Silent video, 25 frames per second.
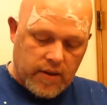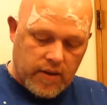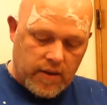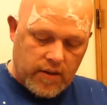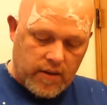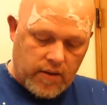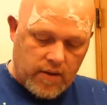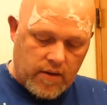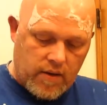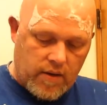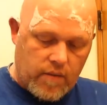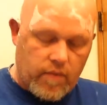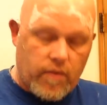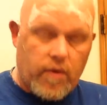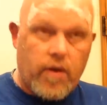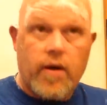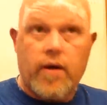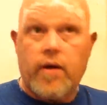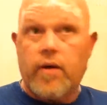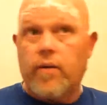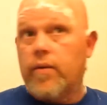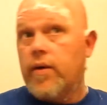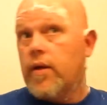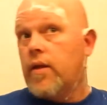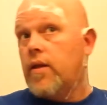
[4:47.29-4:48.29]
in the hot
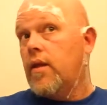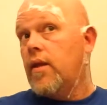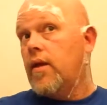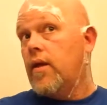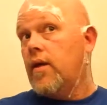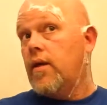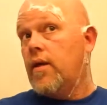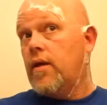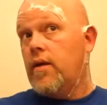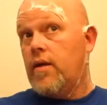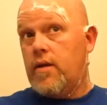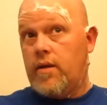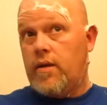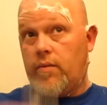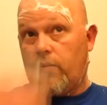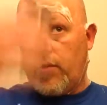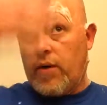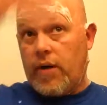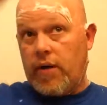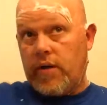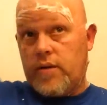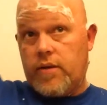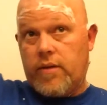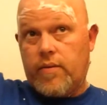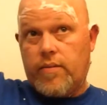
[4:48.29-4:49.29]
water with the
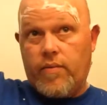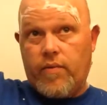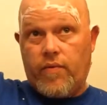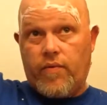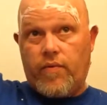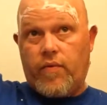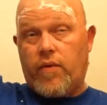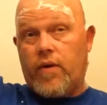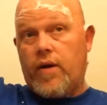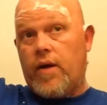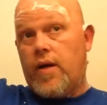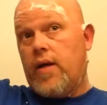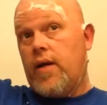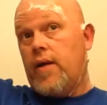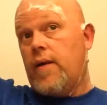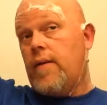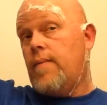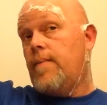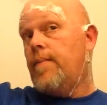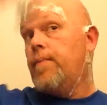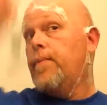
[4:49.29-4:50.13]
brush before